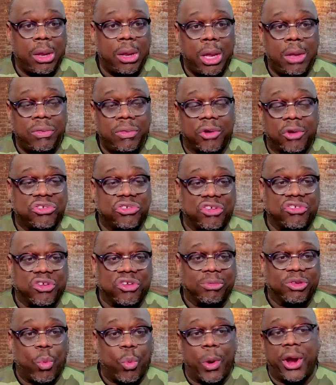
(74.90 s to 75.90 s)

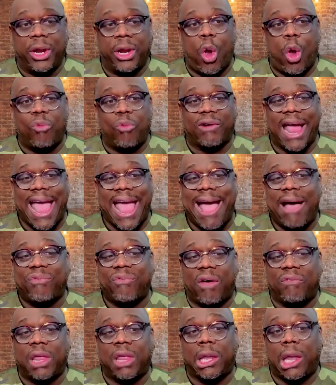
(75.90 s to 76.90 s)
systems. And we're in over half
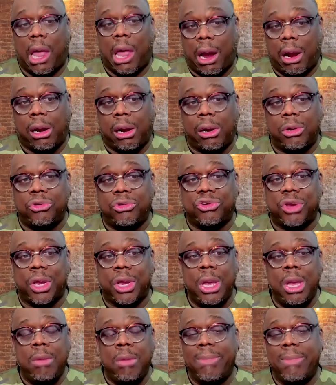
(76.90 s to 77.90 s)
of the large
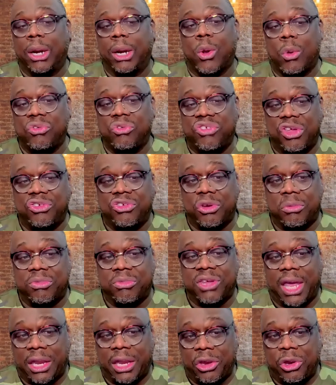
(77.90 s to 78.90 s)
medical systems
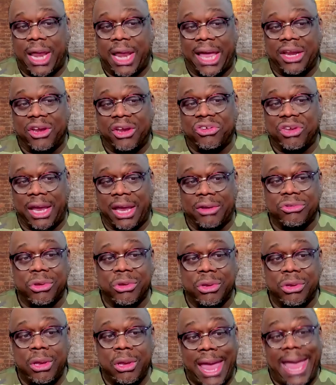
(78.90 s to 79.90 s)
in the United States
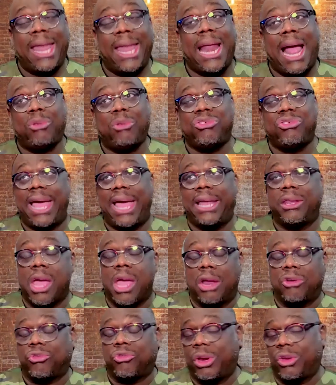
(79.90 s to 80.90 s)
and outside the
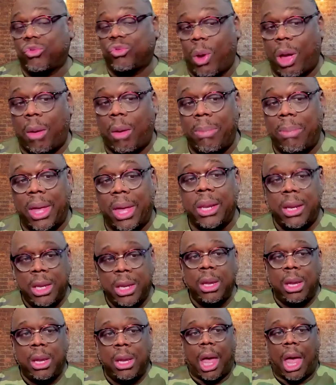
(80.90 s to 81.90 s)
country as well. But
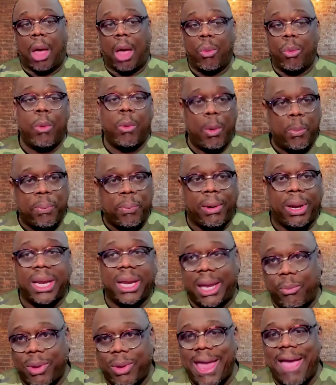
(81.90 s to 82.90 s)
we
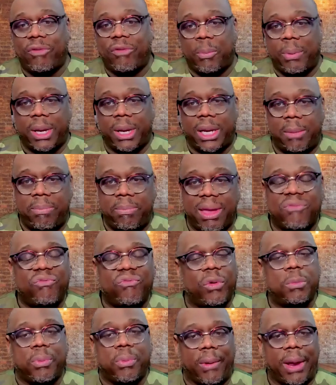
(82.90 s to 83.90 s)
have a pretty big
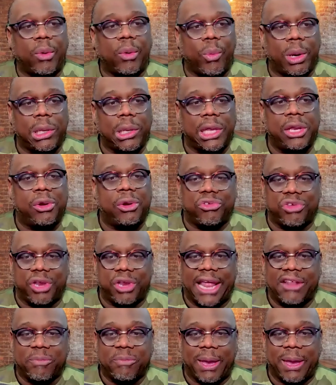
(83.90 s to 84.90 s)
footprint, and we're leaders in
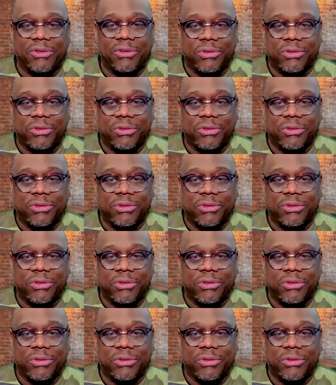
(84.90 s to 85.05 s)
that space.